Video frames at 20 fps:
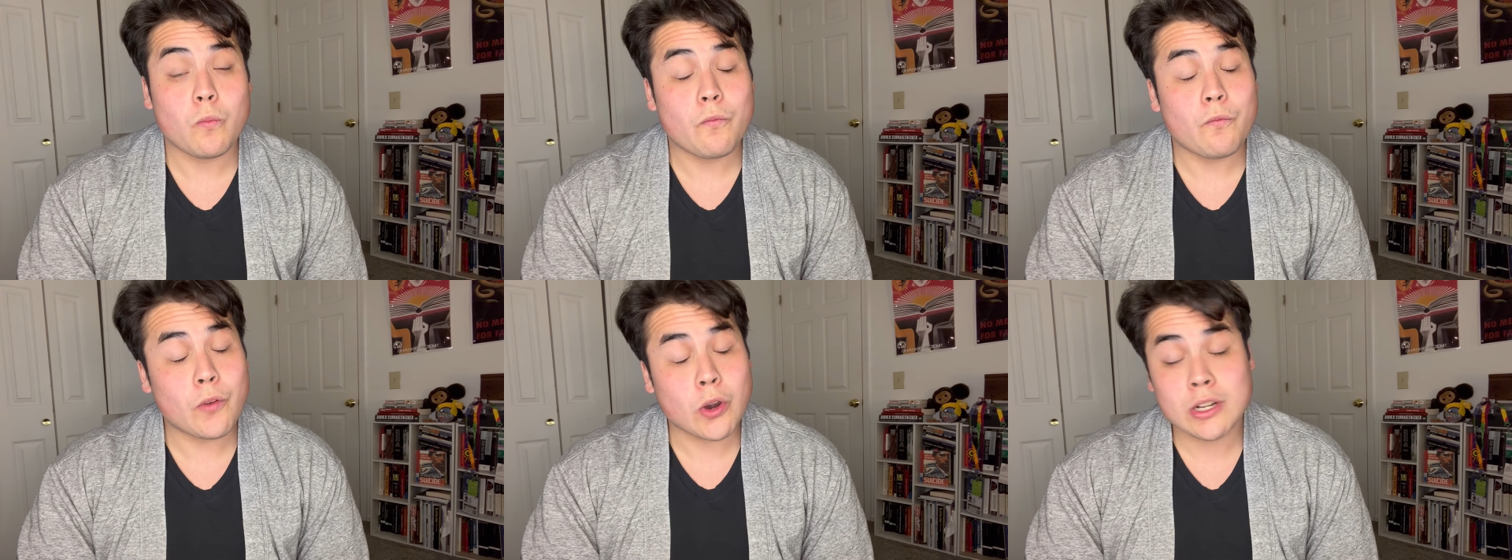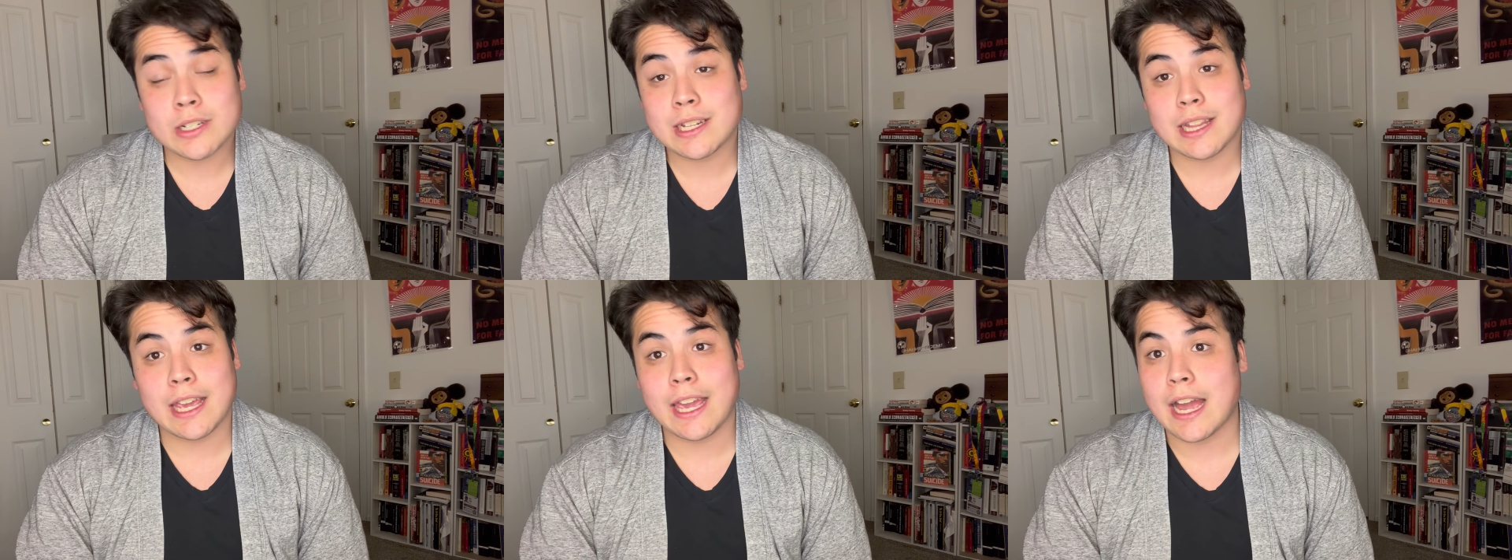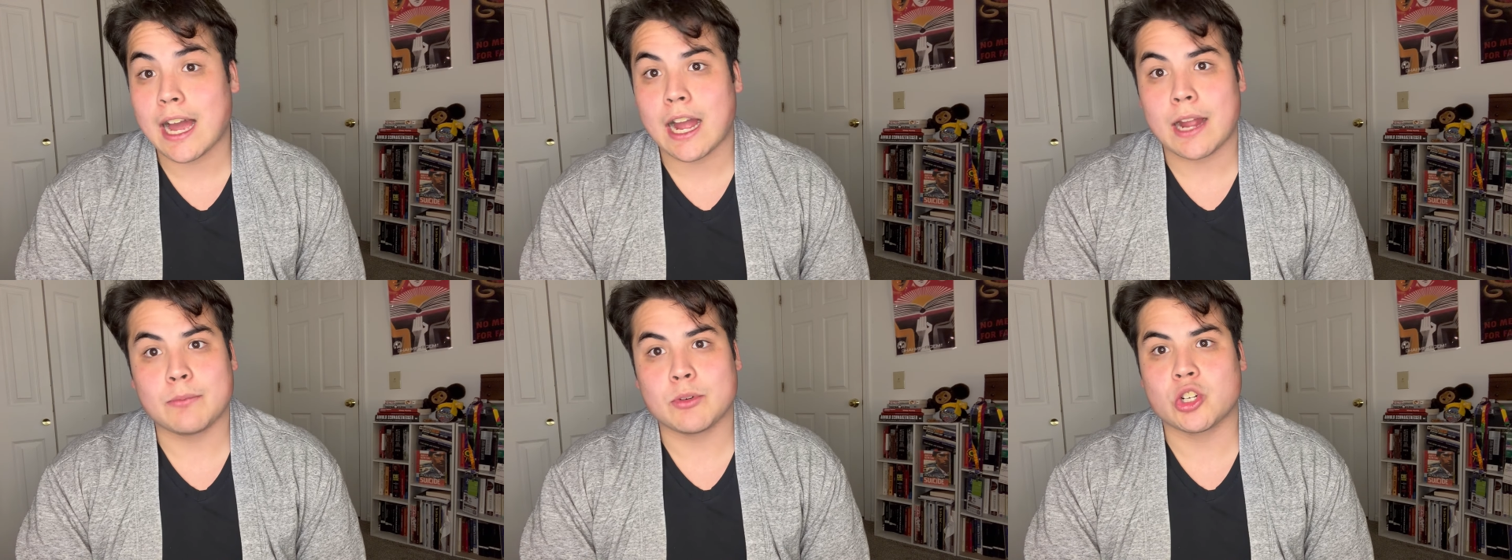
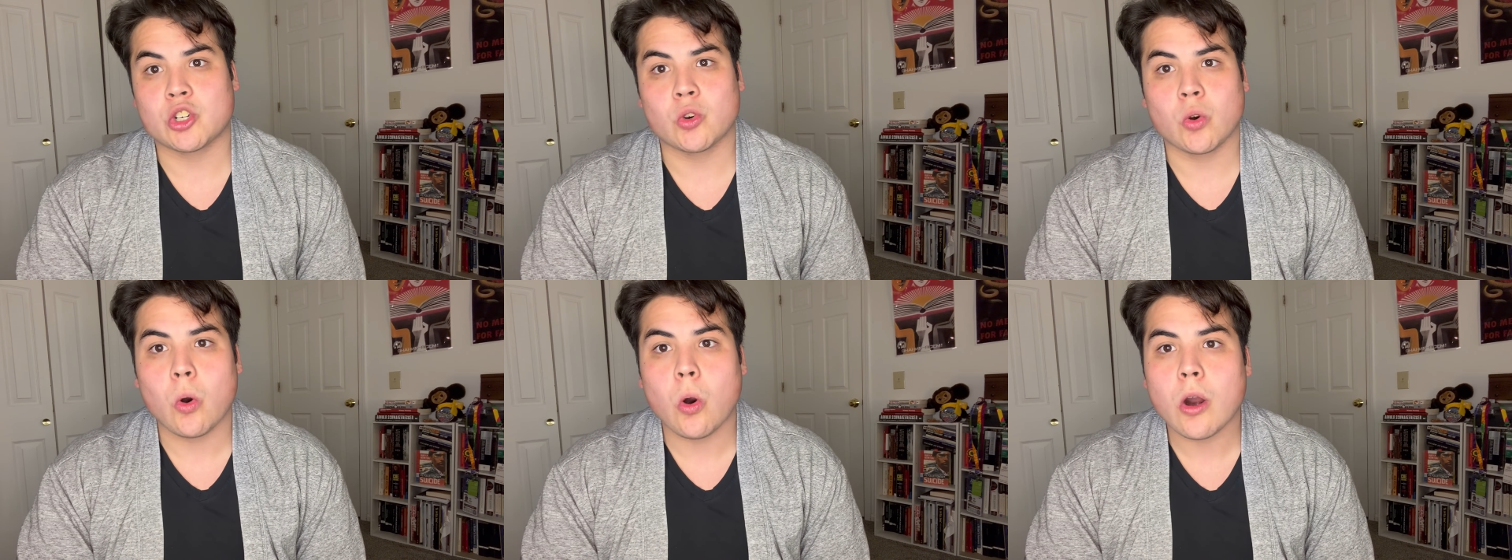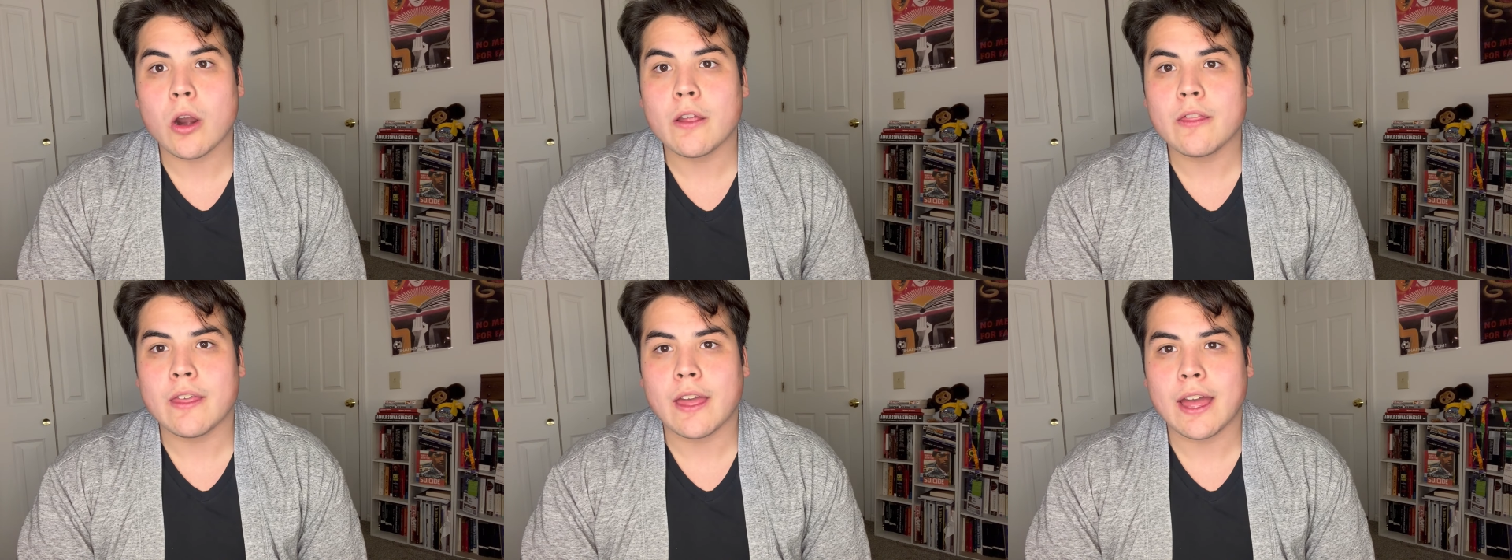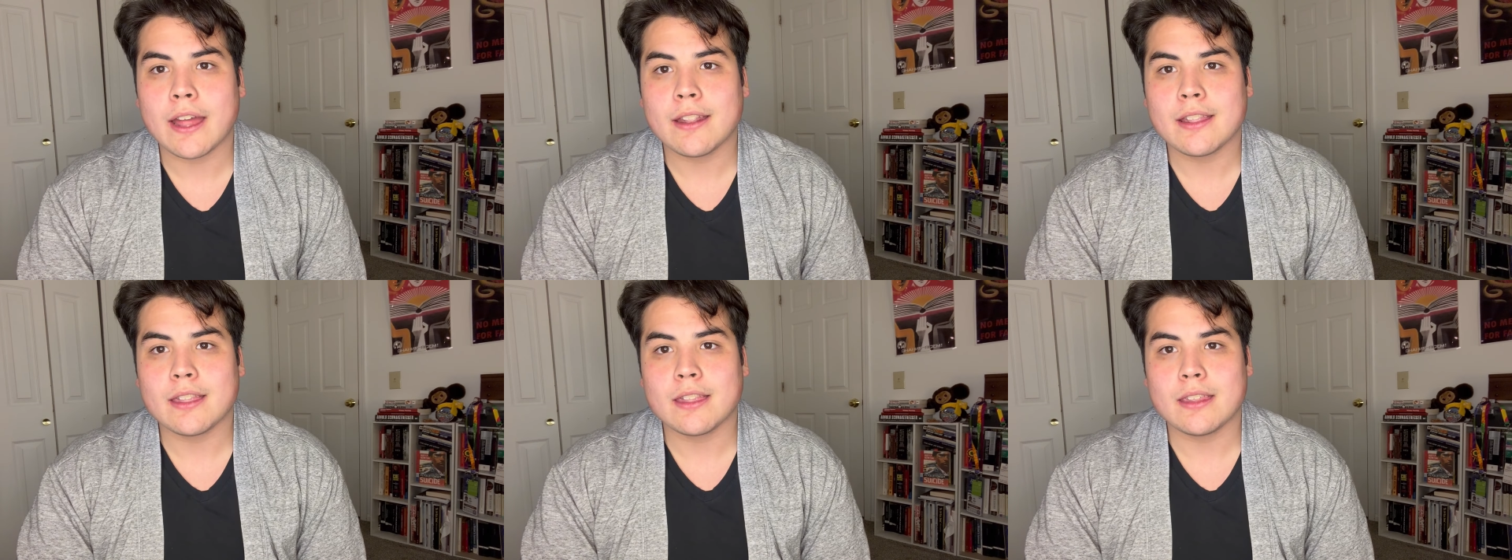Firstly, I'm sure
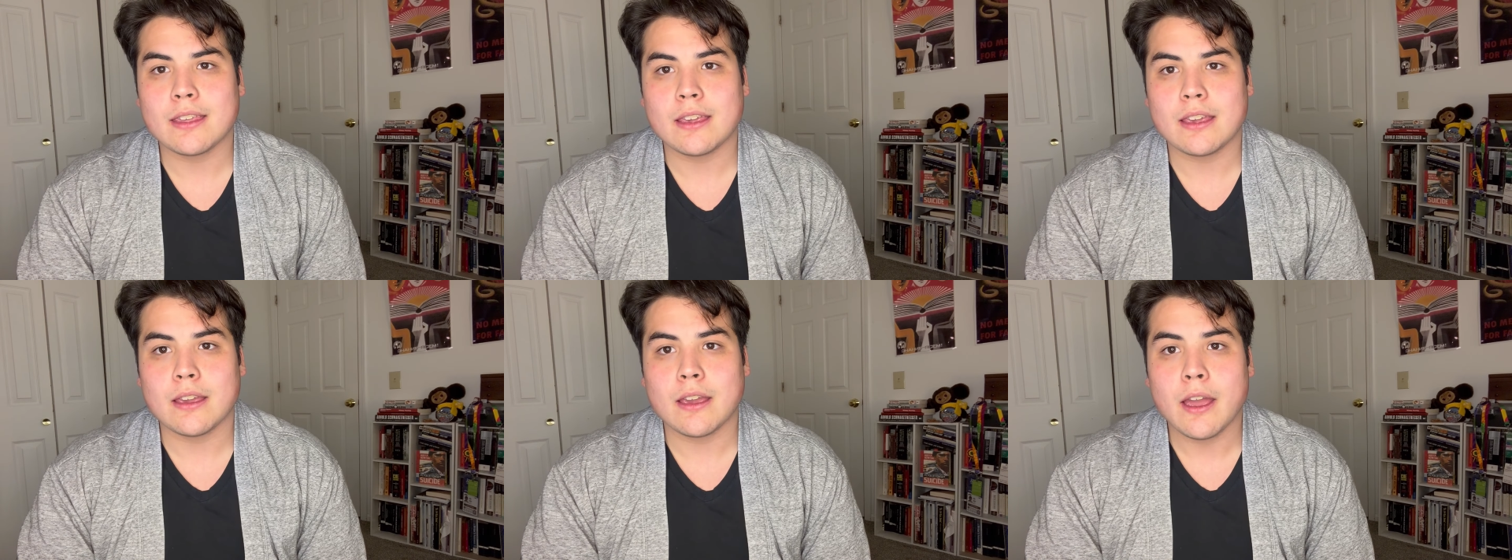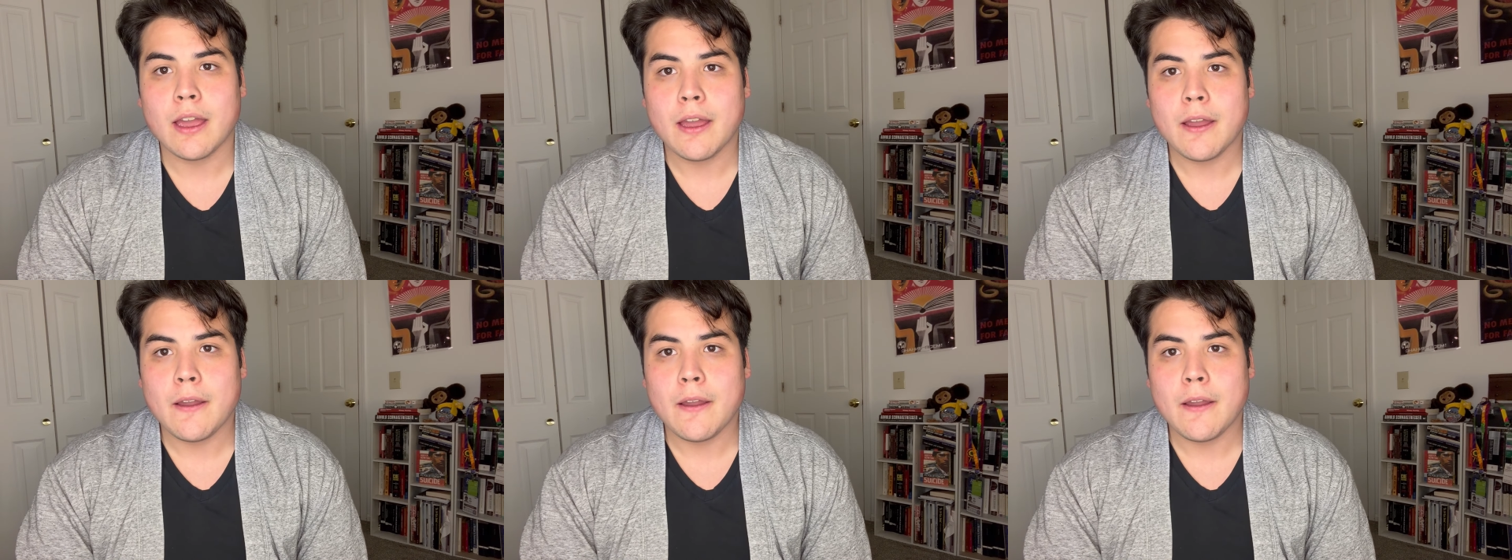that the